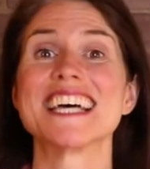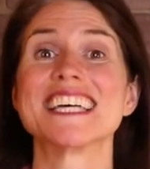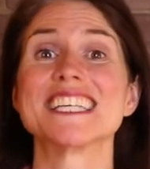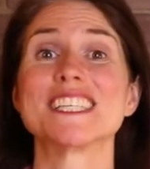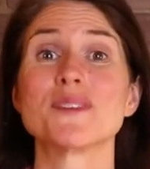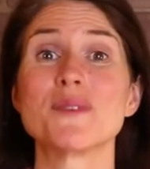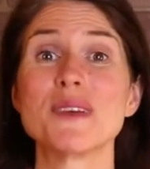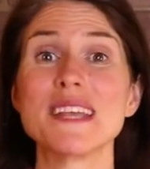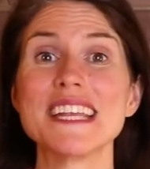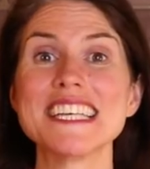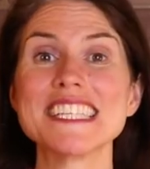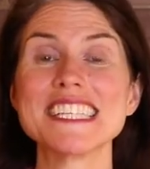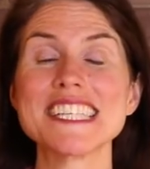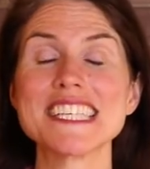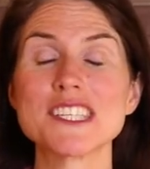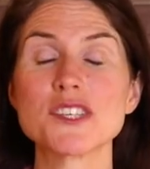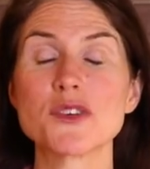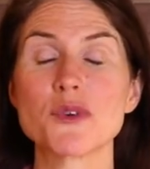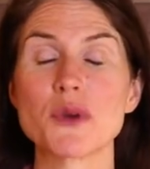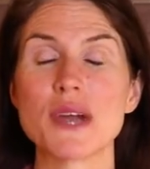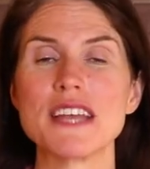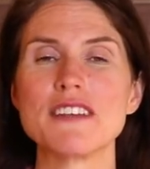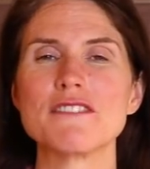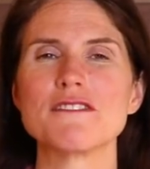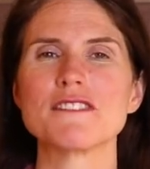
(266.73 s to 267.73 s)
Sweetness is
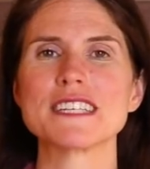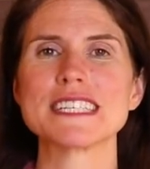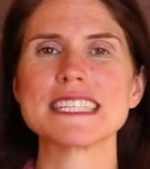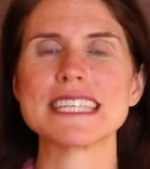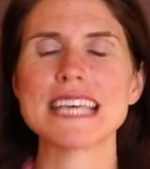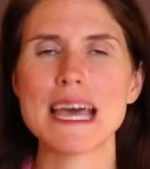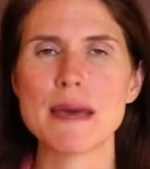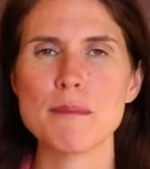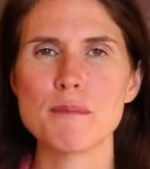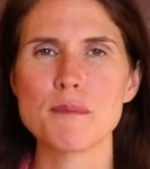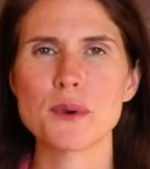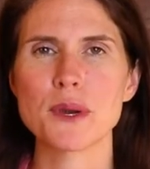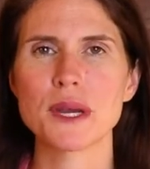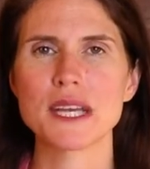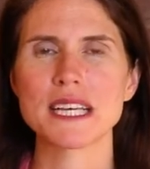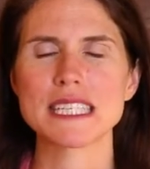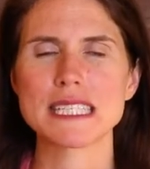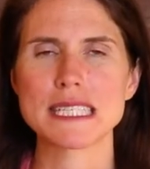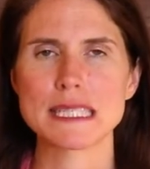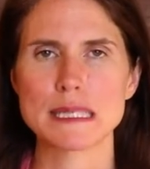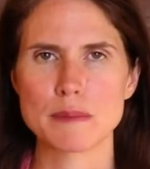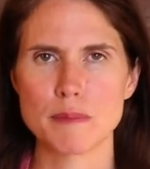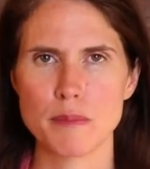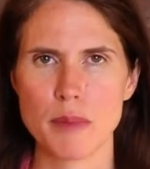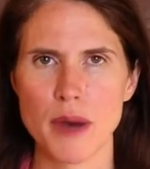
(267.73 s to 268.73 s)
great for tempering
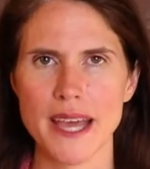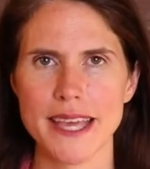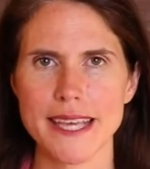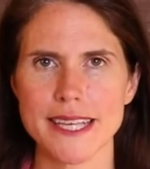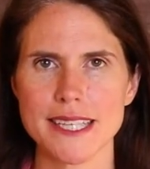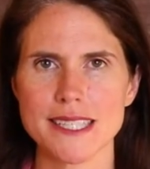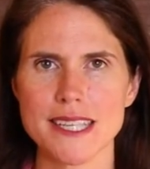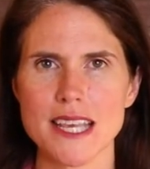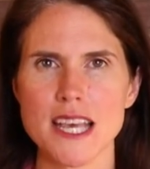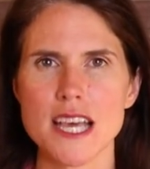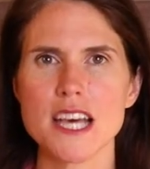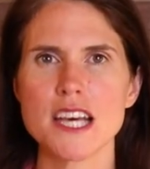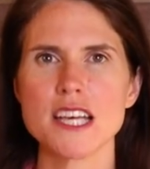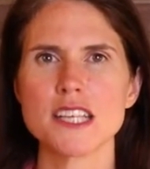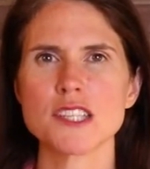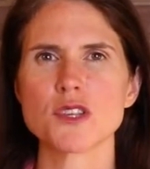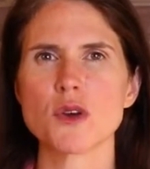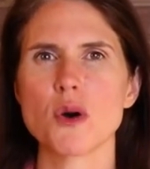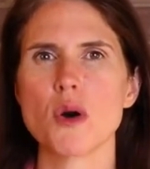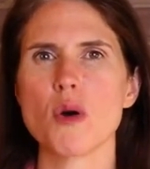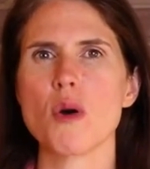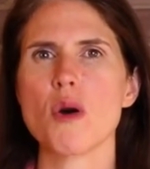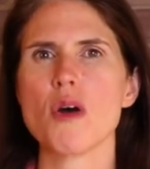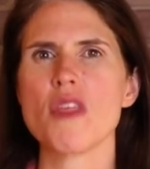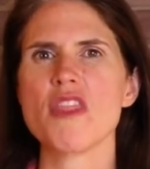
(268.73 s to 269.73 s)
spice.
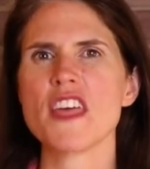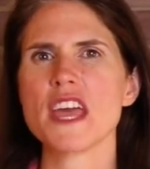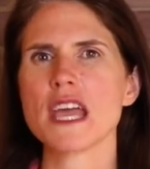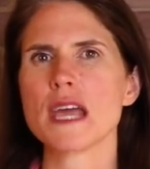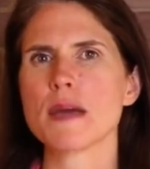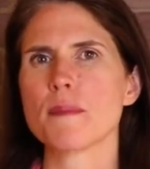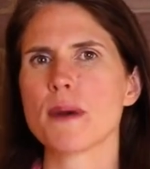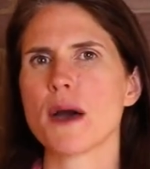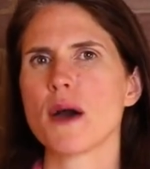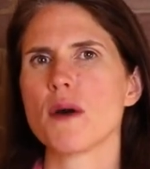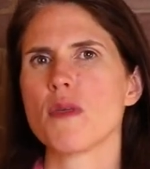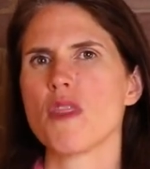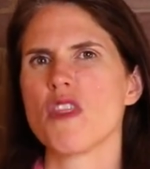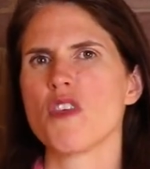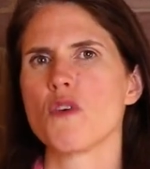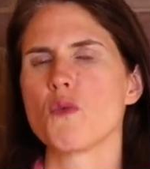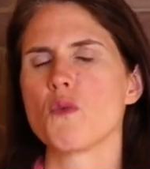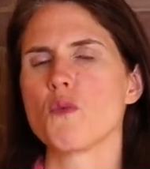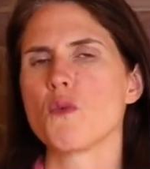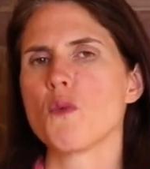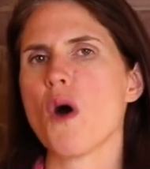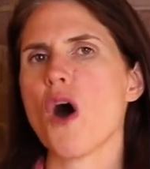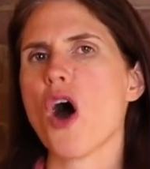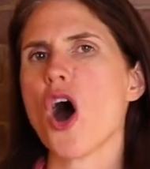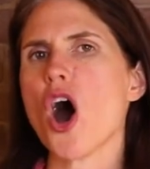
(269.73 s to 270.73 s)
So think about
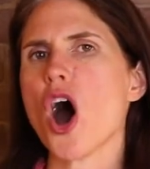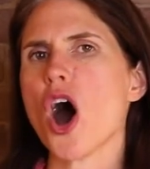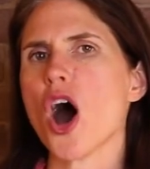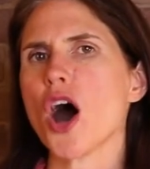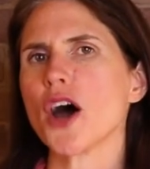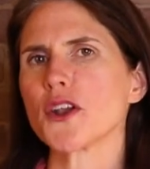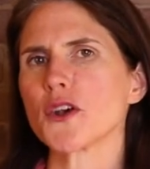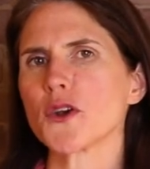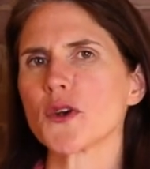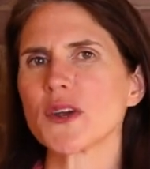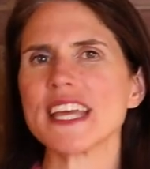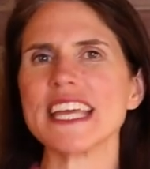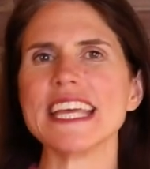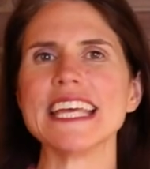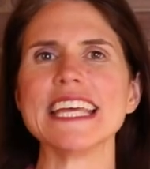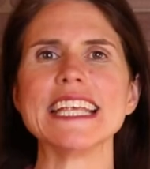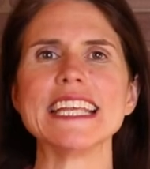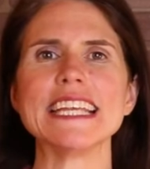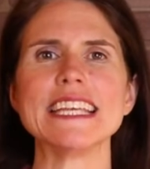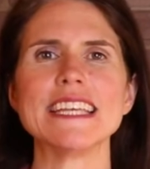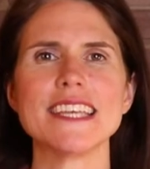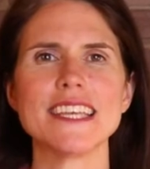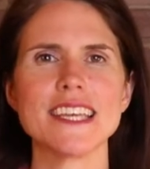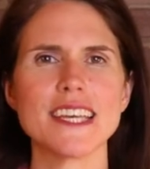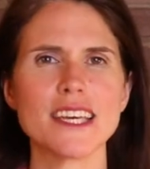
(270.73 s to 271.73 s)
the hotter
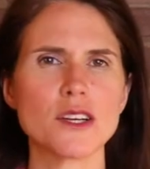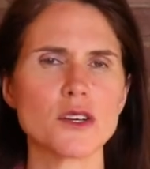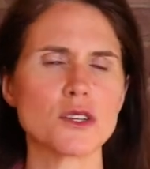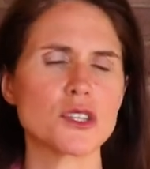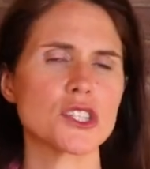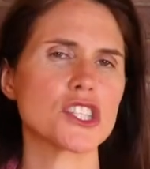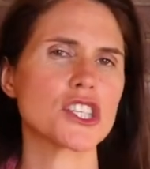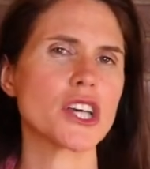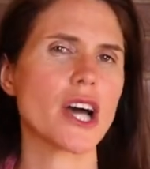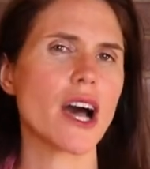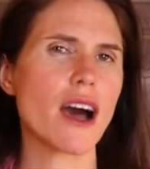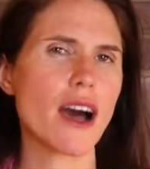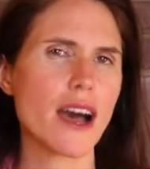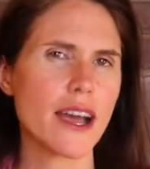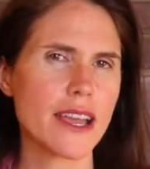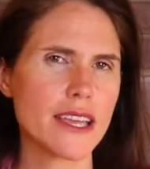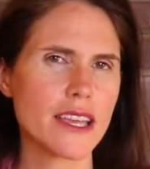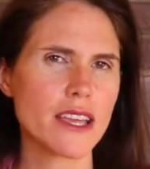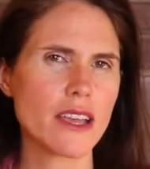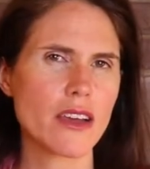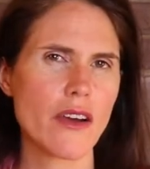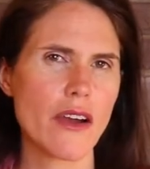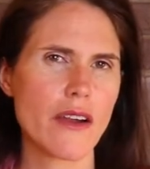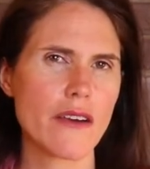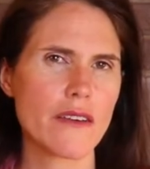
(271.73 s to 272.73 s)
Indian or
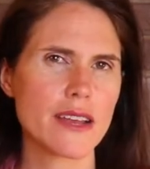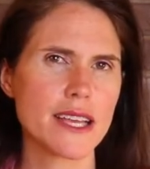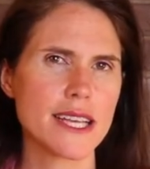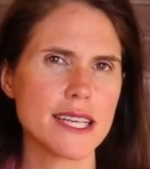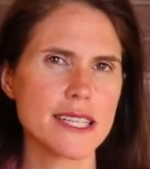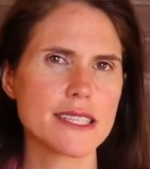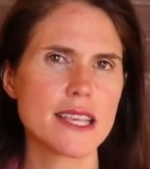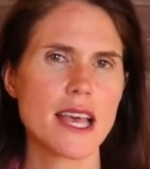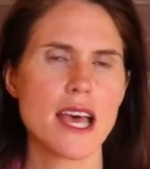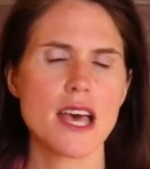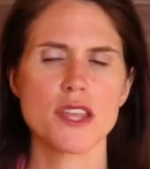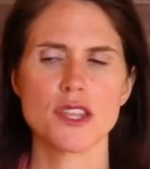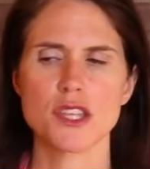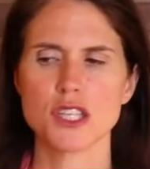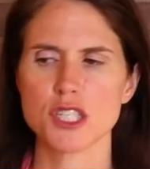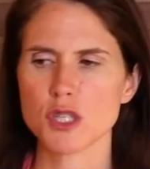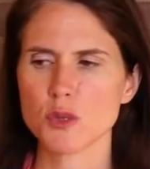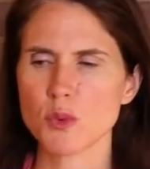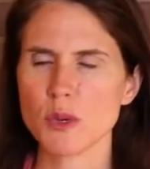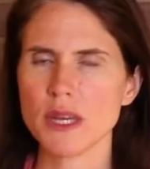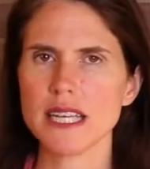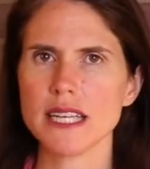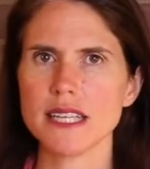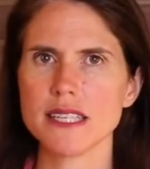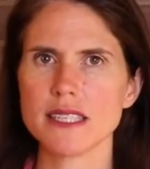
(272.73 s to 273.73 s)
Thai curries. The
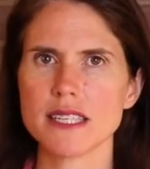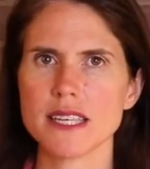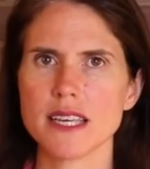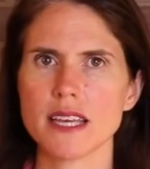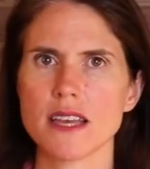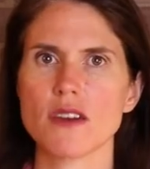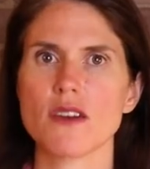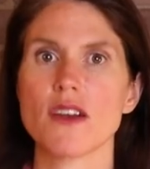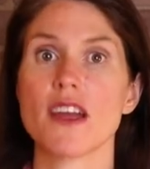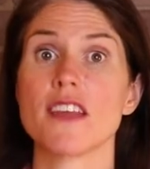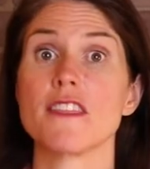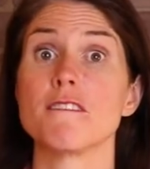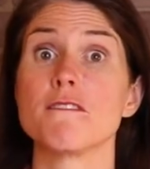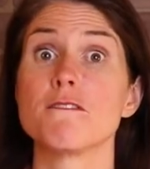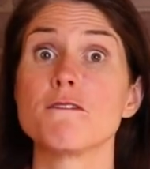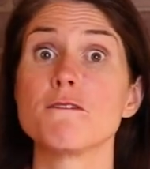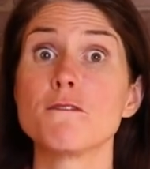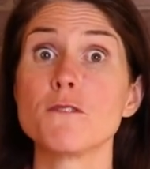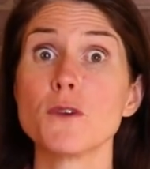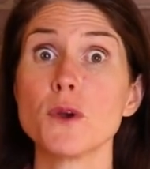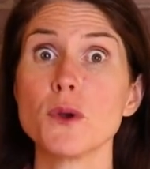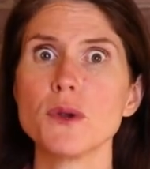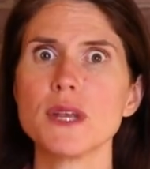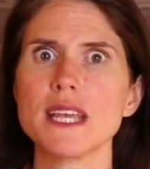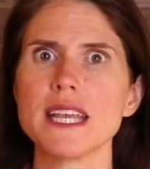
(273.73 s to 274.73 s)
sweetness here and the
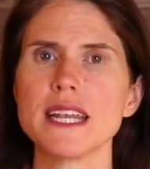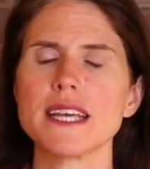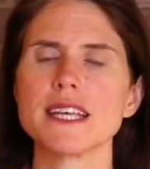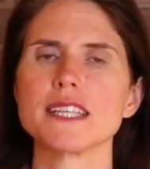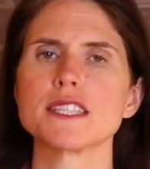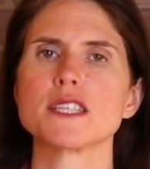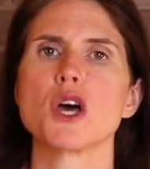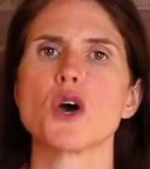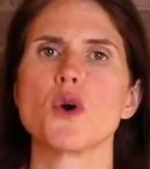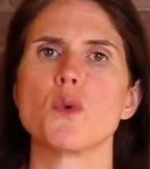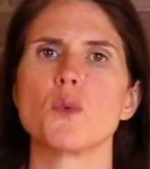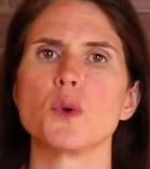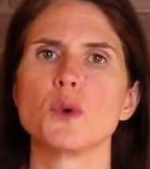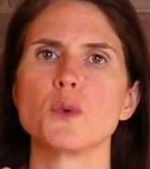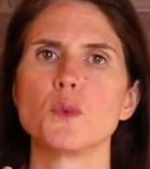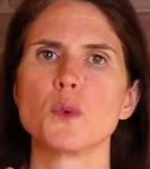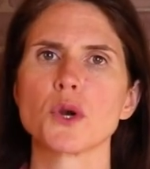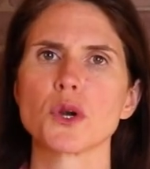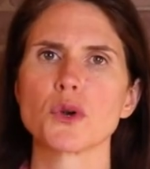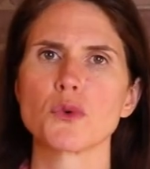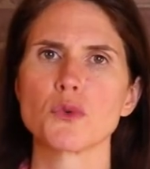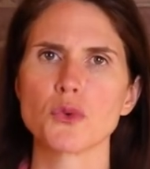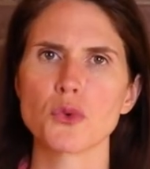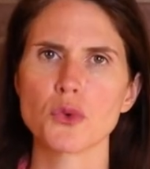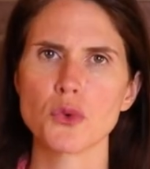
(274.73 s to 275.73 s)
fruitiness would
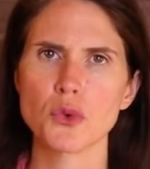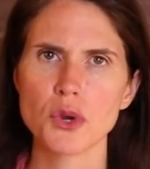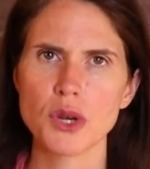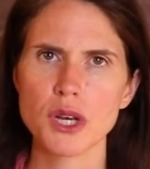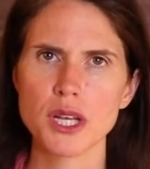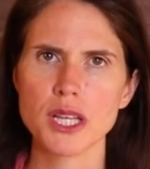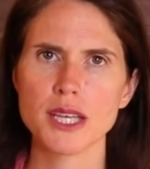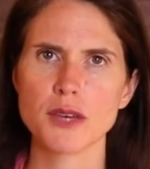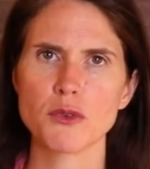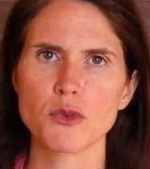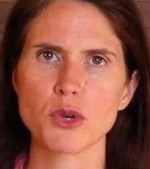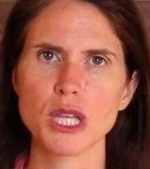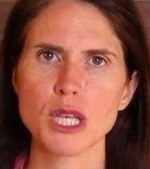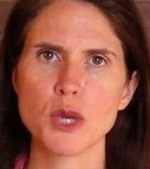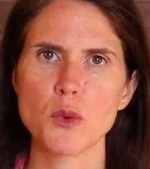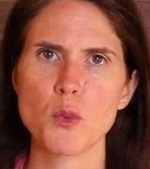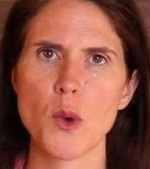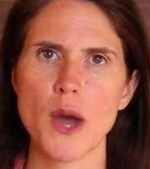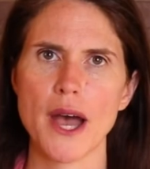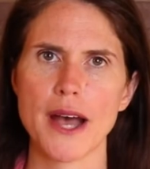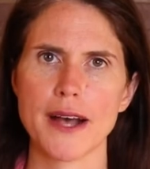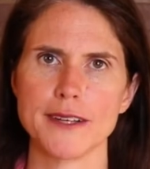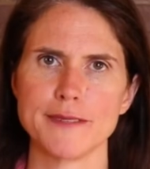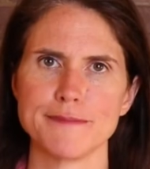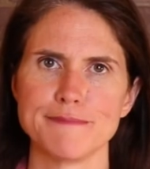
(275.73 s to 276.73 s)
work really, really
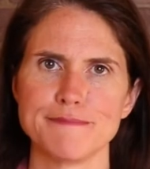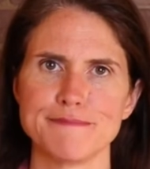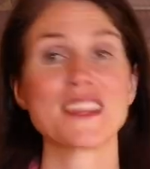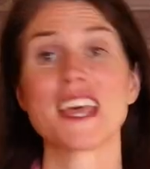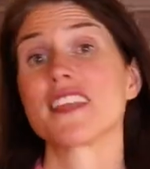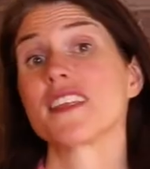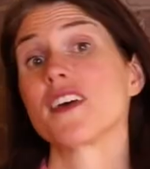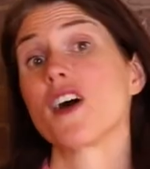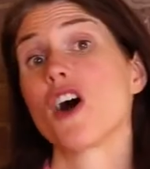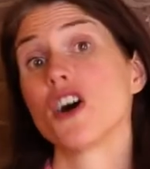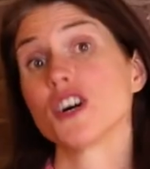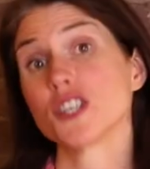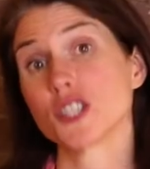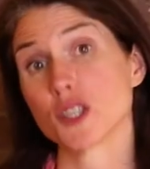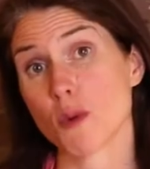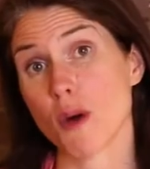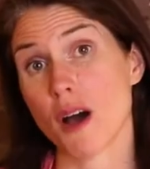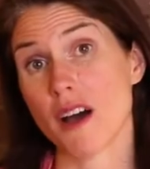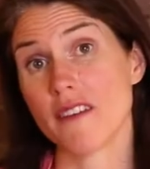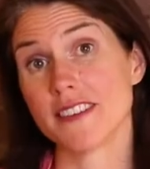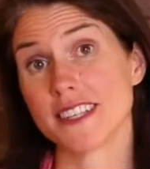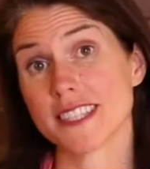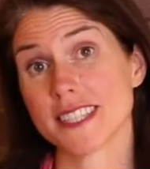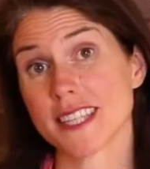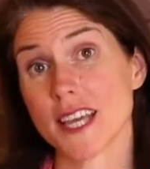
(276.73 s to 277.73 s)
well. They also
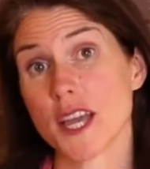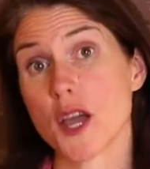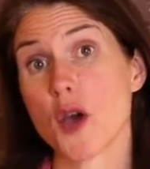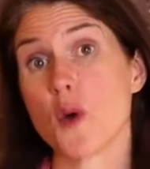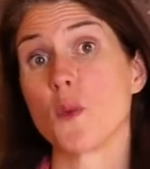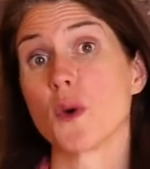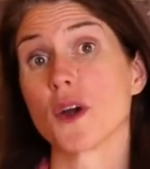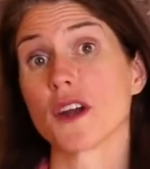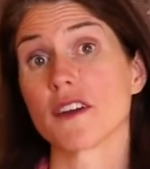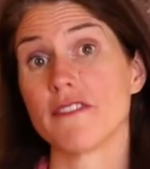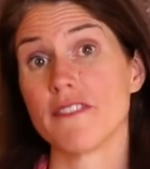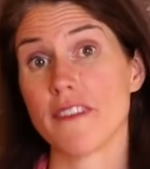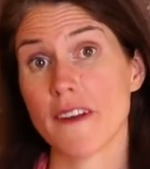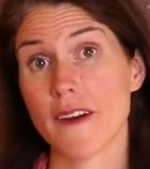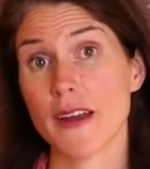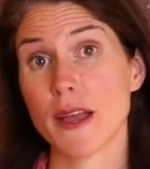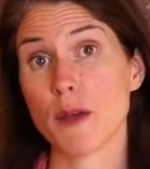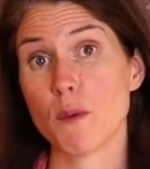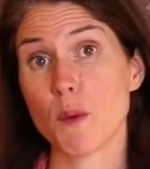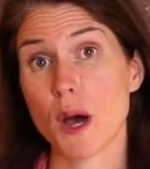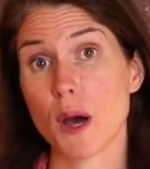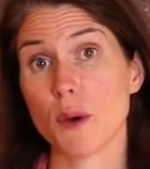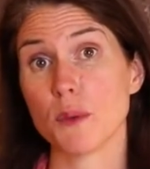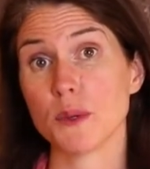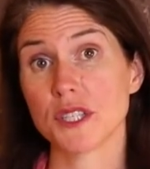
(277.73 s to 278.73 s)
obviously work very
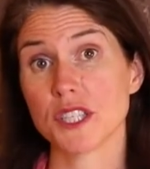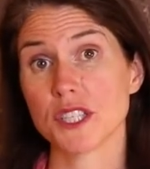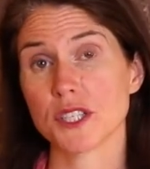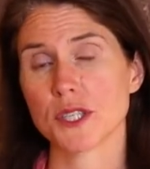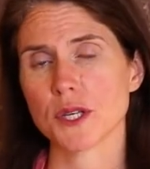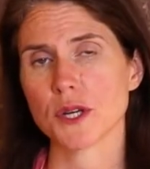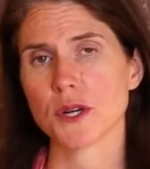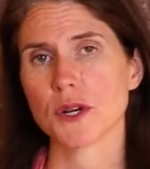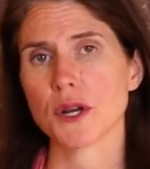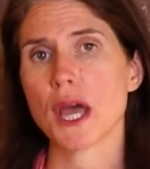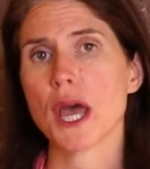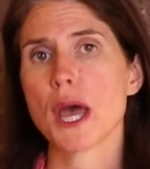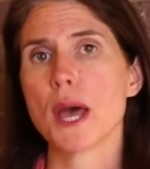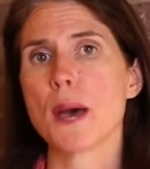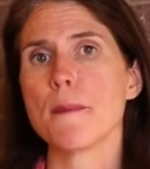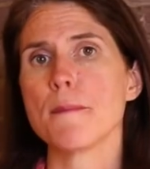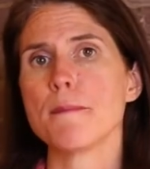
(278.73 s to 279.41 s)
well with dessert.